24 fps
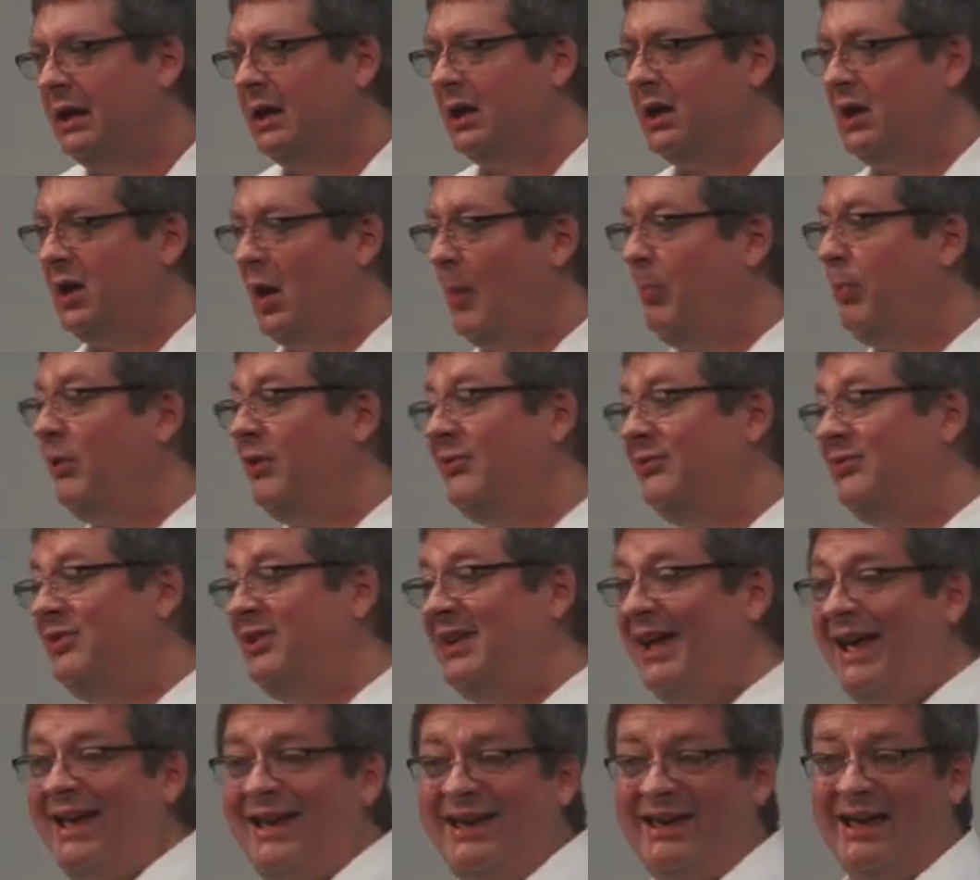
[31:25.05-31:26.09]
in a couple of
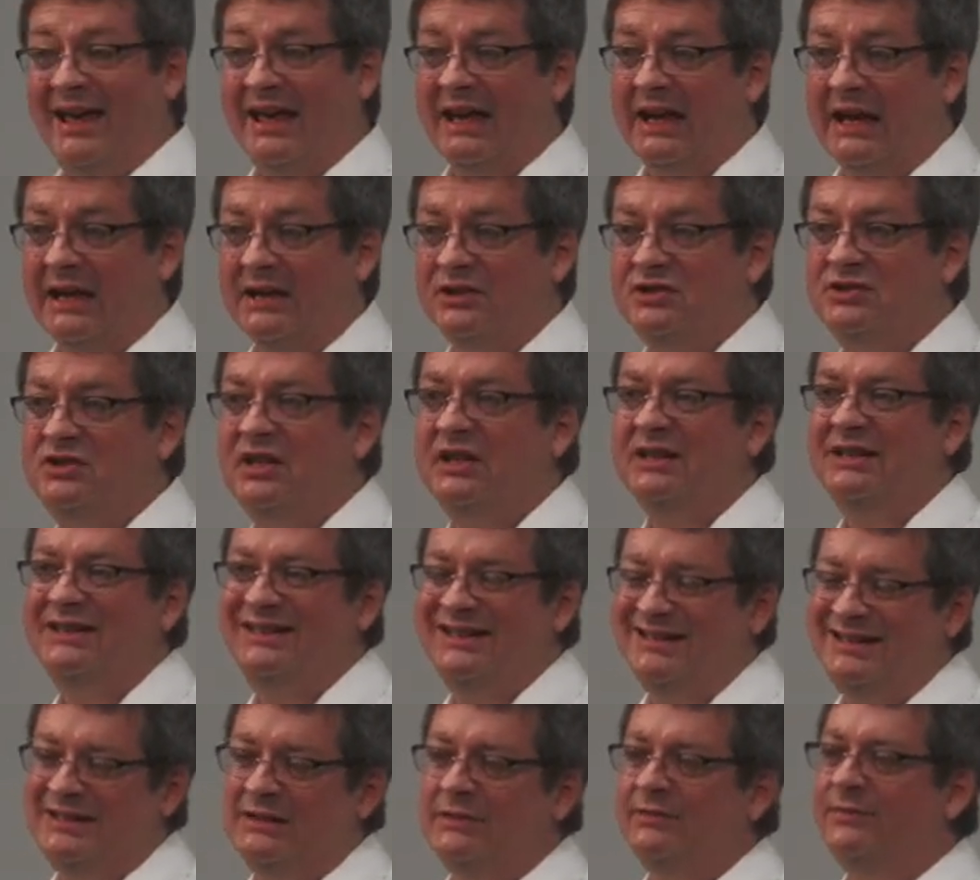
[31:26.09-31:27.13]
decades that
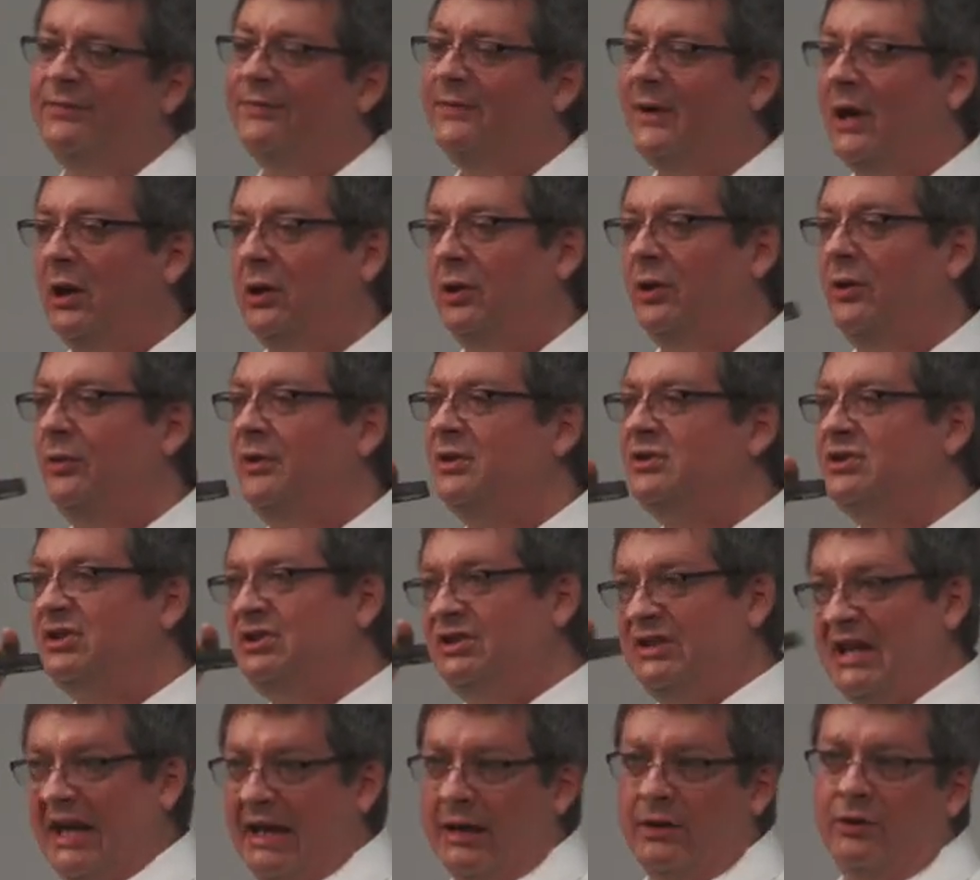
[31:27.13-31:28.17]
didn't follow the
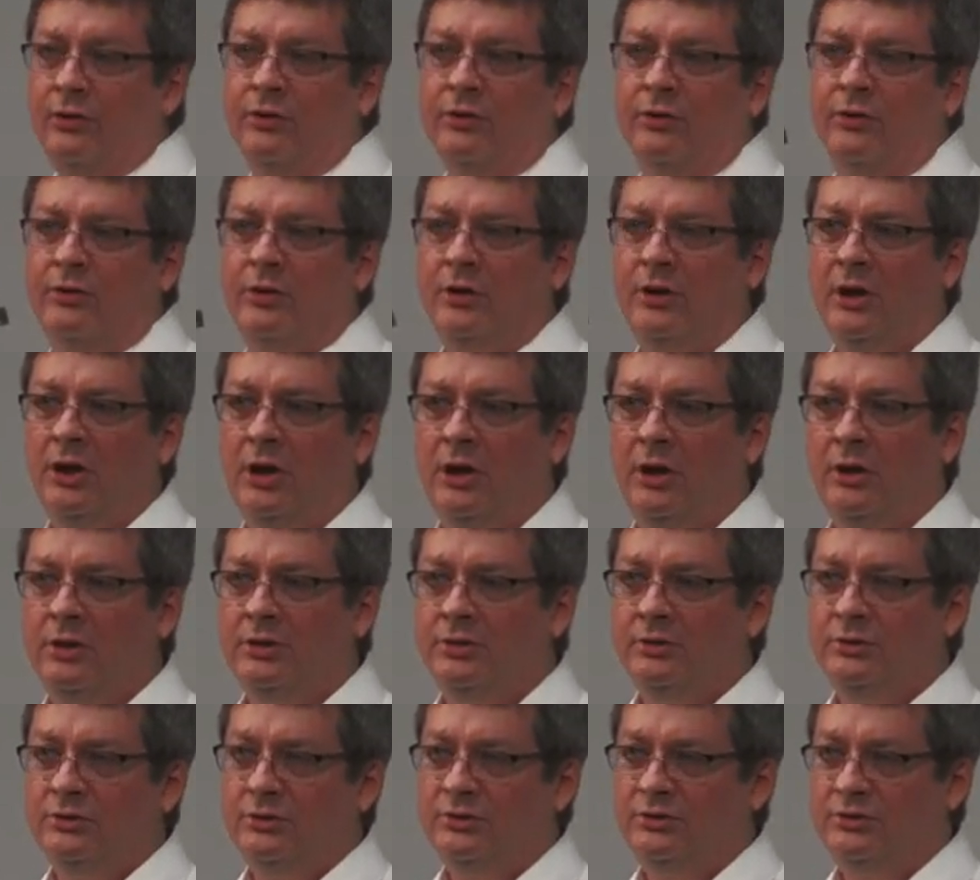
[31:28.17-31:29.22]
standard,
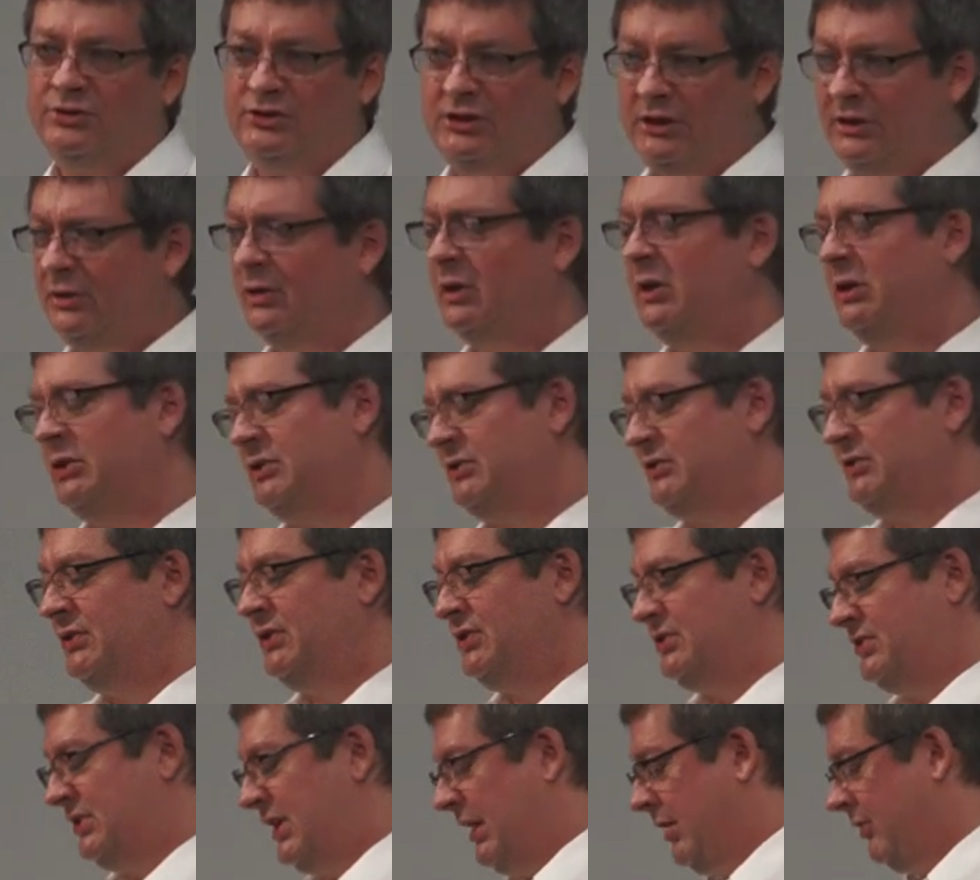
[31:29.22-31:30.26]
the,
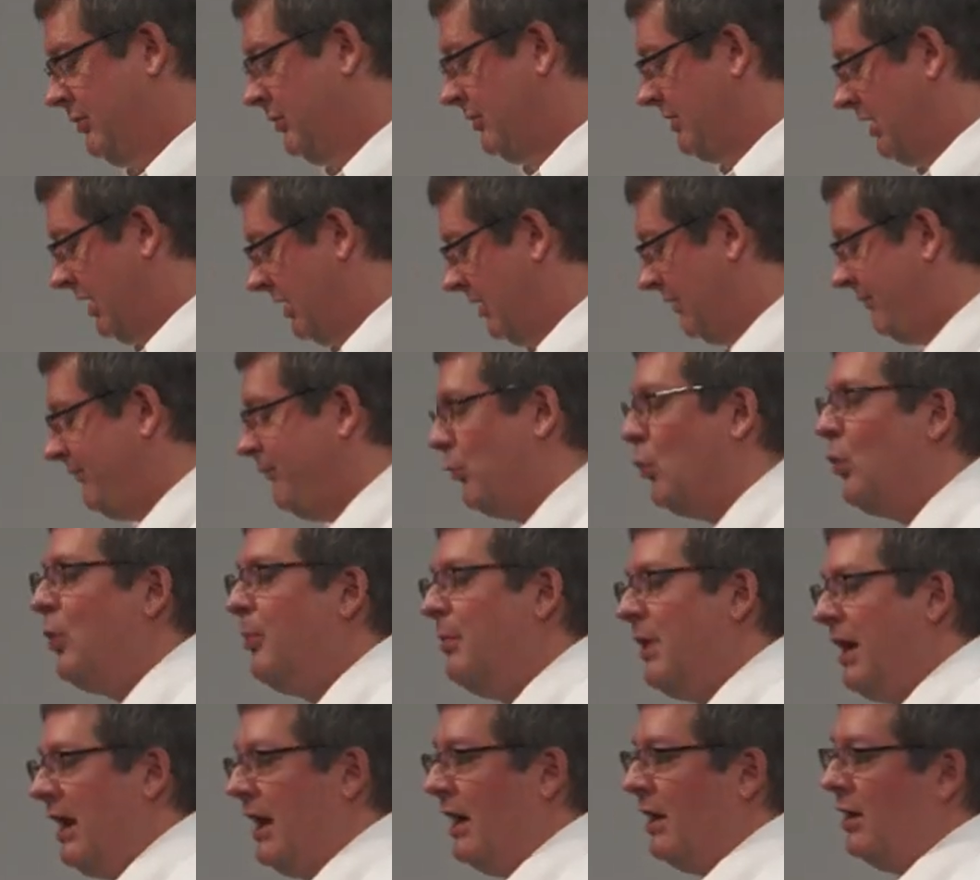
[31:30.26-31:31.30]
the standard kind of
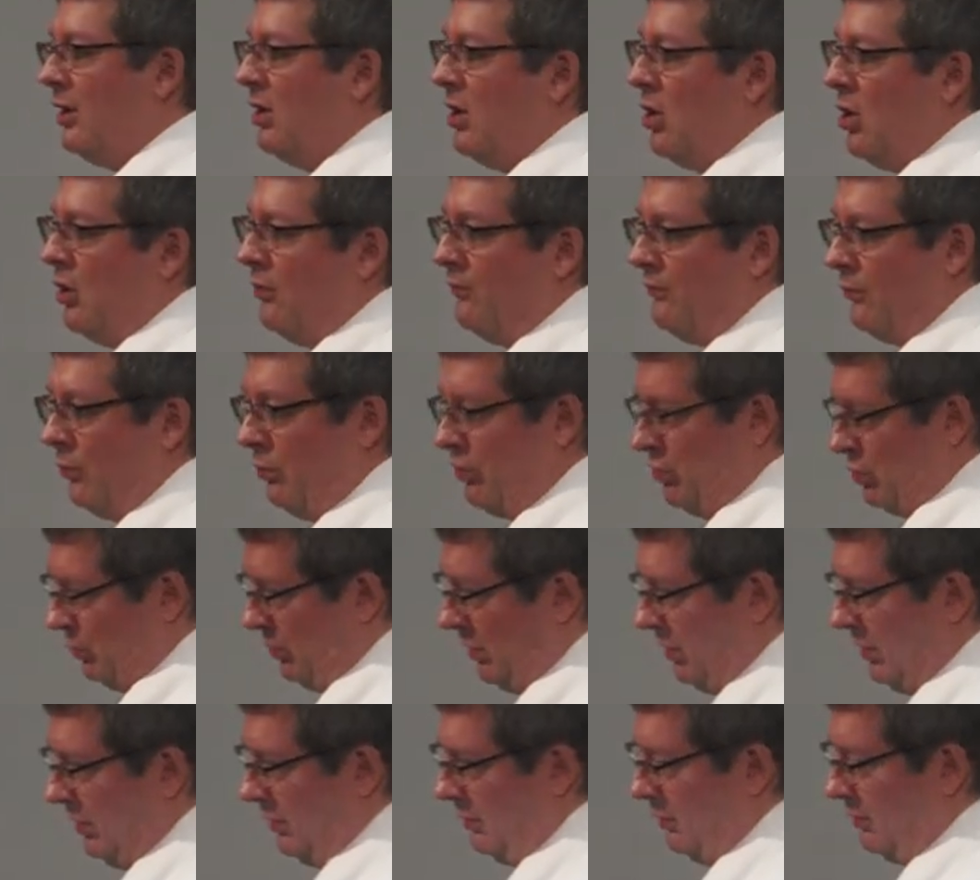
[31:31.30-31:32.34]
format for
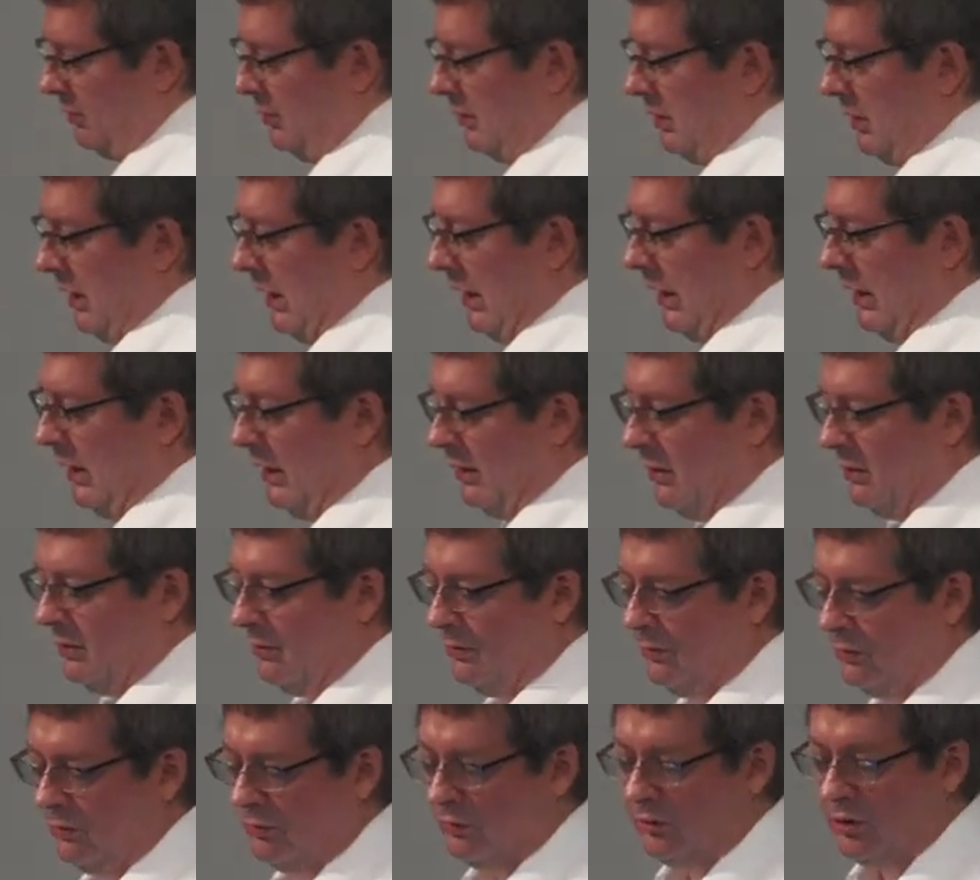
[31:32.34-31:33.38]
doing uh,
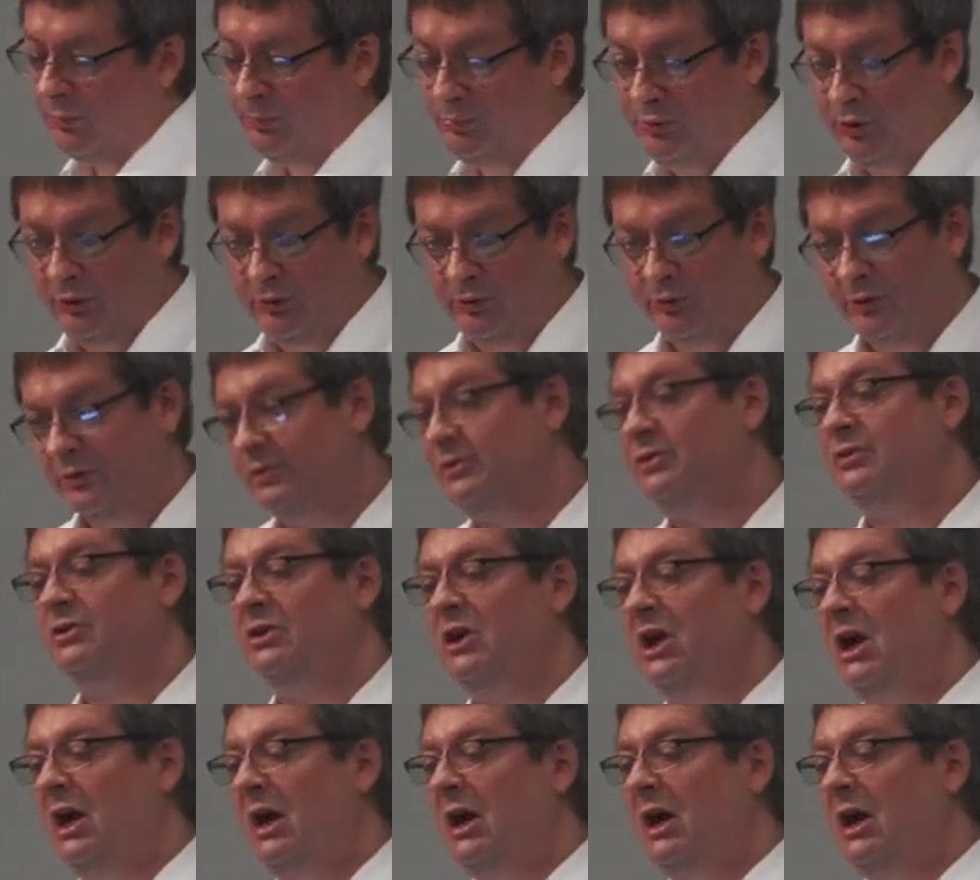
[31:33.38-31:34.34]
computers.